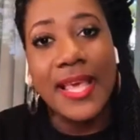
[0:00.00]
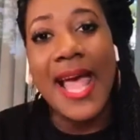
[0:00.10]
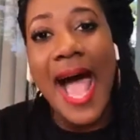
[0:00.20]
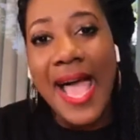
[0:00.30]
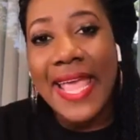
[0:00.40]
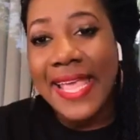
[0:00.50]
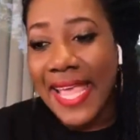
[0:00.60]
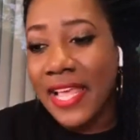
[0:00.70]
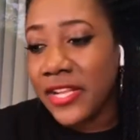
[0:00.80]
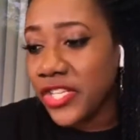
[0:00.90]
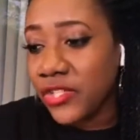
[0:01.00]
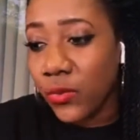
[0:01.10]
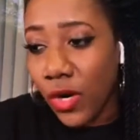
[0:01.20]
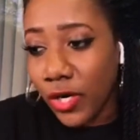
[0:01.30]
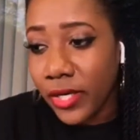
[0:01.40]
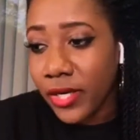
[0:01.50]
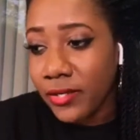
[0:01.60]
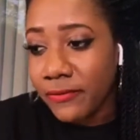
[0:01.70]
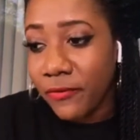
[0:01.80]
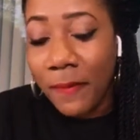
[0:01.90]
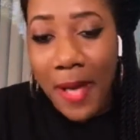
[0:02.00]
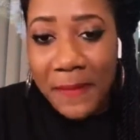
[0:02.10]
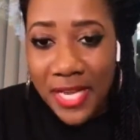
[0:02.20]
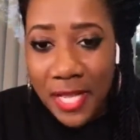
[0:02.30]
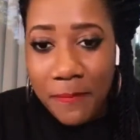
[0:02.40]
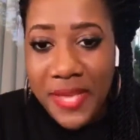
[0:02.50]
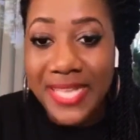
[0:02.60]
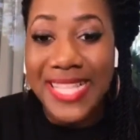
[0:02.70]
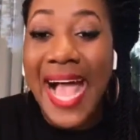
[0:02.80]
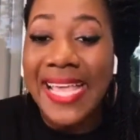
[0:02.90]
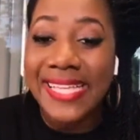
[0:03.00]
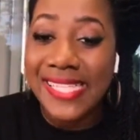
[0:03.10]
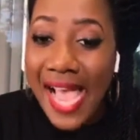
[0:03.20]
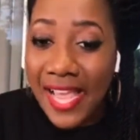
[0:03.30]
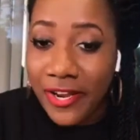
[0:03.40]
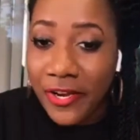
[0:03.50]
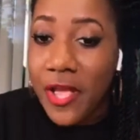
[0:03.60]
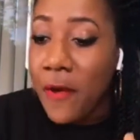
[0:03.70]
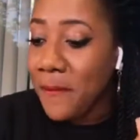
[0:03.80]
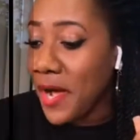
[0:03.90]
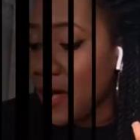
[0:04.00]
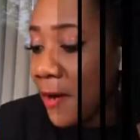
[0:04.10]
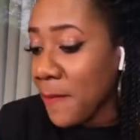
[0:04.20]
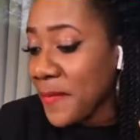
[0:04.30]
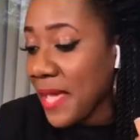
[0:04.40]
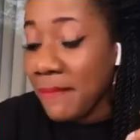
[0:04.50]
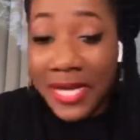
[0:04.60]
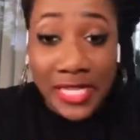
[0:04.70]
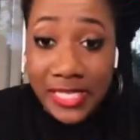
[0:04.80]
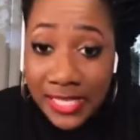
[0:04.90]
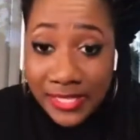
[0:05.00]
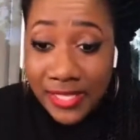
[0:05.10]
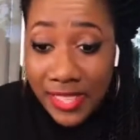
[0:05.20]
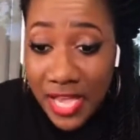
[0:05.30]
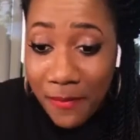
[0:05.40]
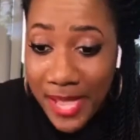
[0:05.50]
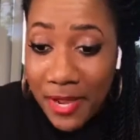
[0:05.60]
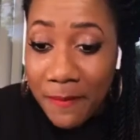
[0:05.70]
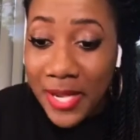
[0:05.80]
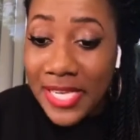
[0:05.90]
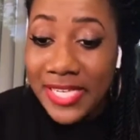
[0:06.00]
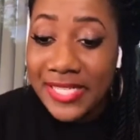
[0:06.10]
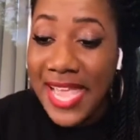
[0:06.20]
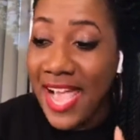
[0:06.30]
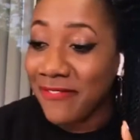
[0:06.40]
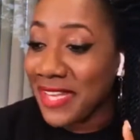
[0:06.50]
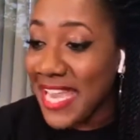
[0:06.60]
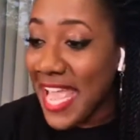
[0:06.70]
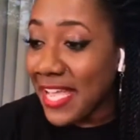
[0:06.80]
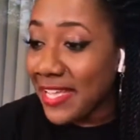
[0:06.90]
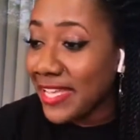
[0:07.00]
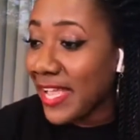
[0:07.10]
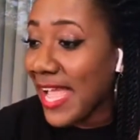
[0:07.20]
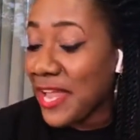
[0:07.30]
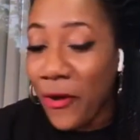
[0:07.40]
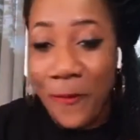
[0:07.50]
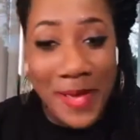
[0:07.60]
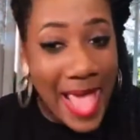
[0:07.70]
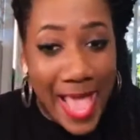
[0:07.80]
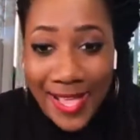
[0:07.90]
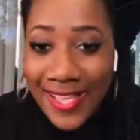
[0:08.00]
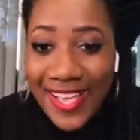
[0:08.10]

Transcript: that I can't just work for my money, because I get tired. And money doesn't. Think about it. Money doesn't have a neck. It ain't got no back.